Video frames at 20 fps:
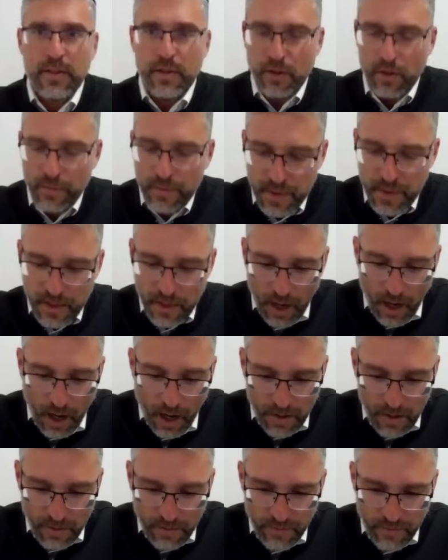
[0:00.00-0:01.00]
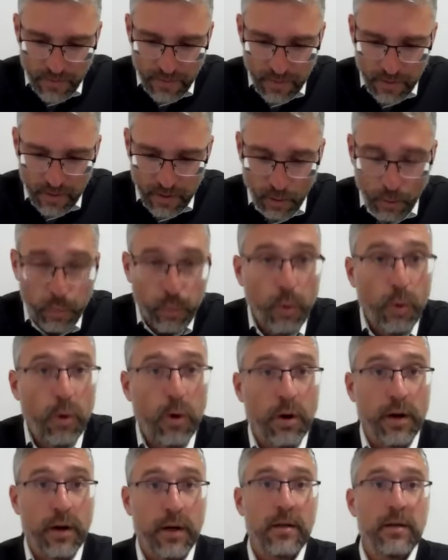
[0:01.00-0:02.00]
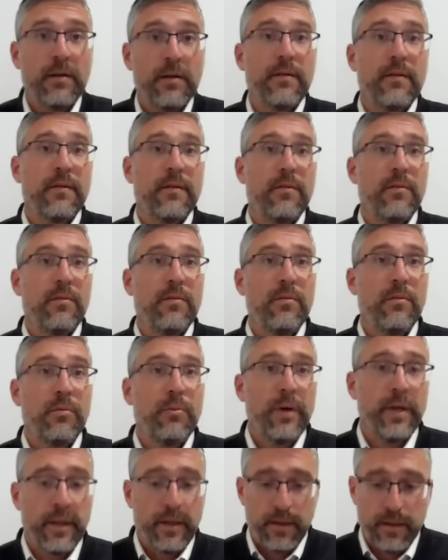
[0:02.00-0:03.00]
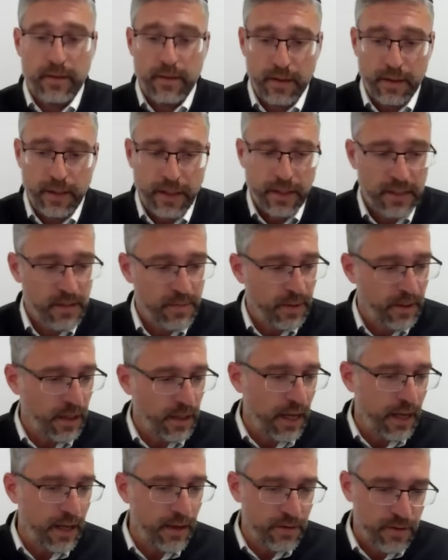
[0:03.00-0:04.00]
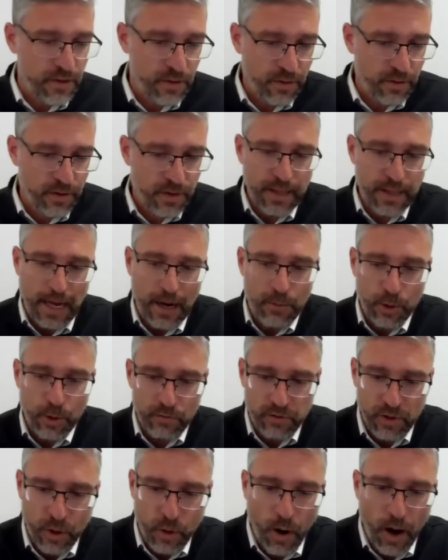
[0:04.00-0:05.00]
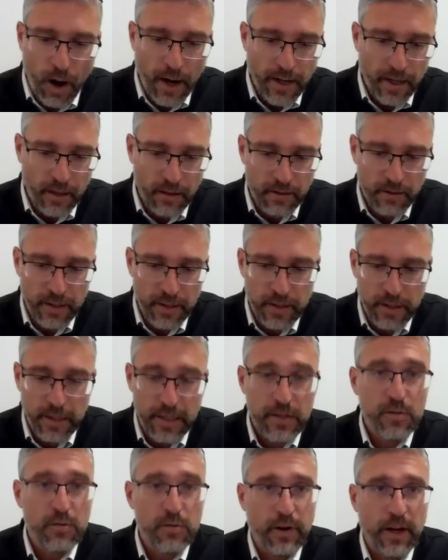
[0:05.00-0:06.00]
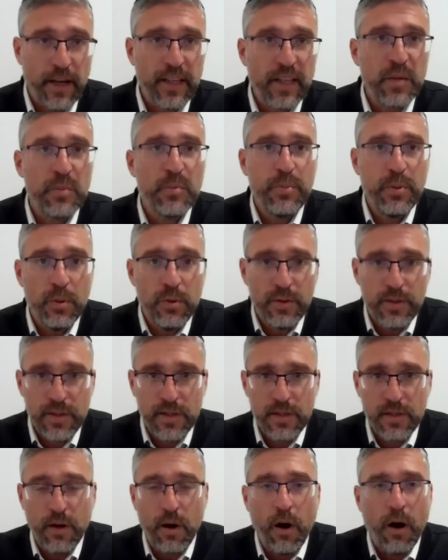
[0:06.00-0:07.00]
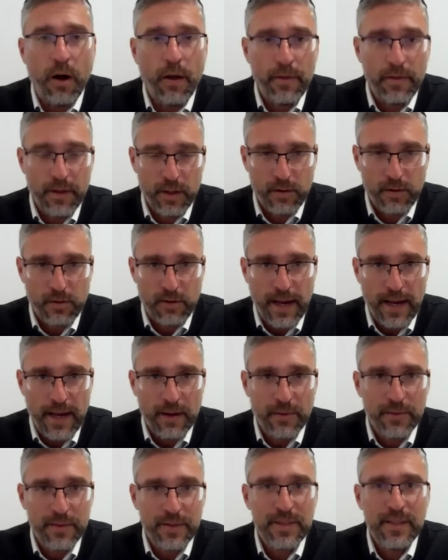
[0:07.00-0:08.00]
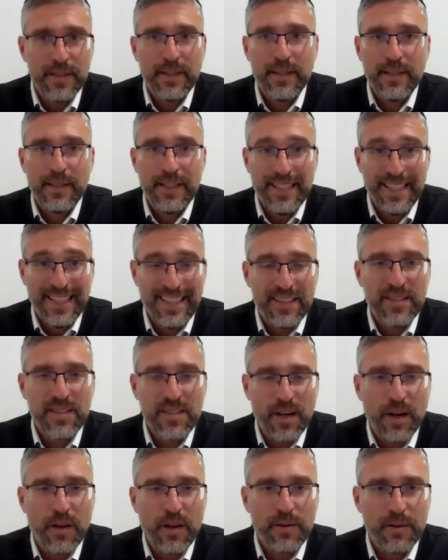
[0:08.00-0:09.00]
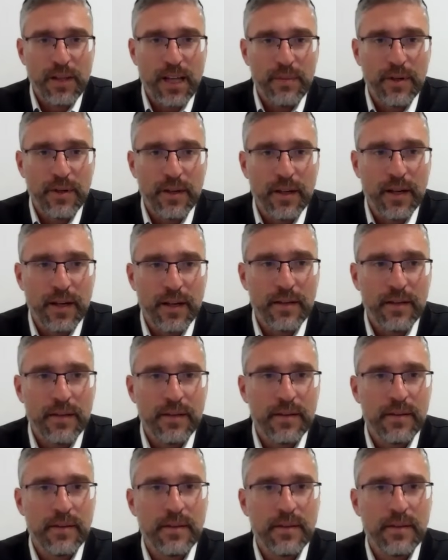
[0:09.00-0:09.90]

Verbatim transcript: terms of a war with Hezbollah, do you think that would require Israeli boots on the ground in southern Lebanon?